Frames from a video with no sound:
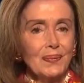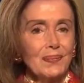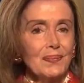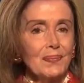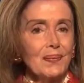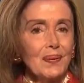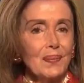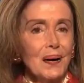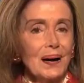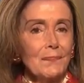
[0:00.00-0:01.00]
No.
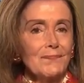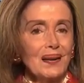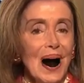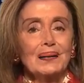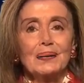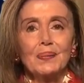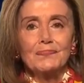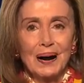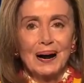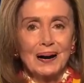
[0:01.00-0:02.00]
Kyle had been
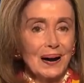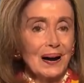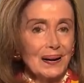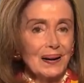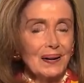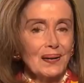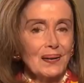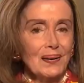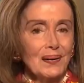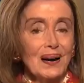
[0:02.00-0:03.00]
planning this
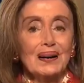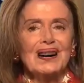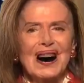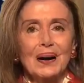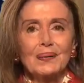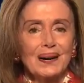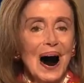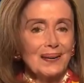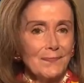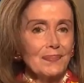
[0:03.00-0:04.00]
his entire
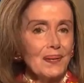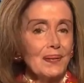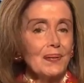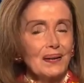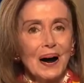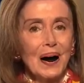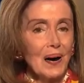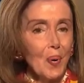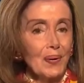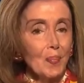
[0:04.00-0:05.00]
life, you know? It's like,
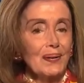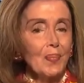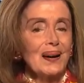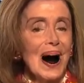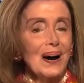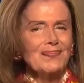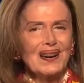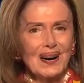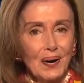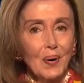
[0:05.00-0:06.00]
when Kyle was
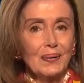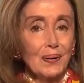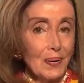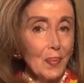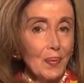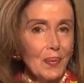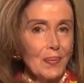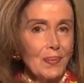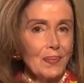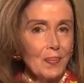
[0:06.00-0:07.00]
2 years old,
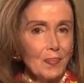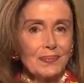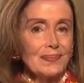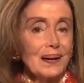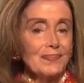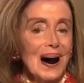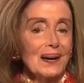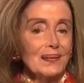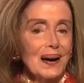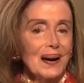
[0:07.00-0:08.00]
we found
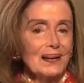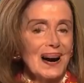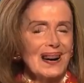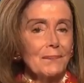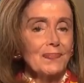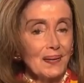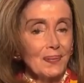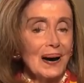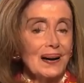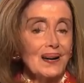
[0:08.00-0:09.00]
out that he blew
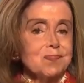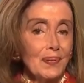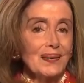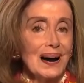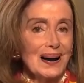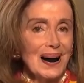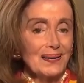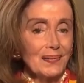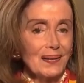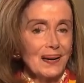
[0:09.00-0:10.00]
out his birthday
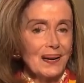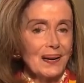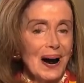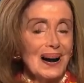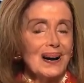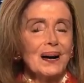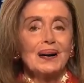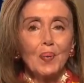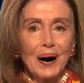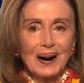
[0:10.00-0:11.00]
candles and he made a
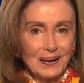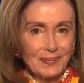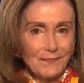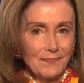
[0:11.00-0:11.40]
wish.